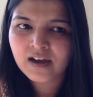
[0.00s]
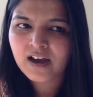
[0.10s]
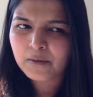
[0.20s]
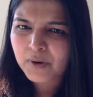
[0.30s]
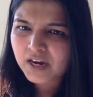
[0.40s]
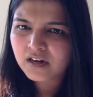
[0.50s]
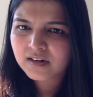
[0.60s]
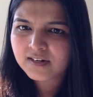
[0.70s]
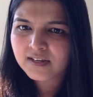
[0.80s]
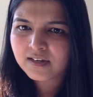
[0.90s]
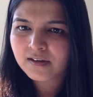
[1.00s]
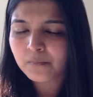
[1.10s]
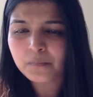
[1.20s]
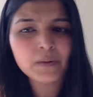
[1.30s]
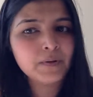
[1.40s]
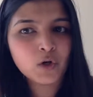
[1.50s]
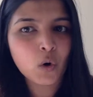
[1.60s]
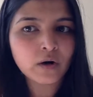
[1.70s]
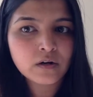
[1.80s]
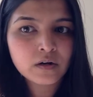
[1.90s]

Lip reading: Am I ugly? Maybe not.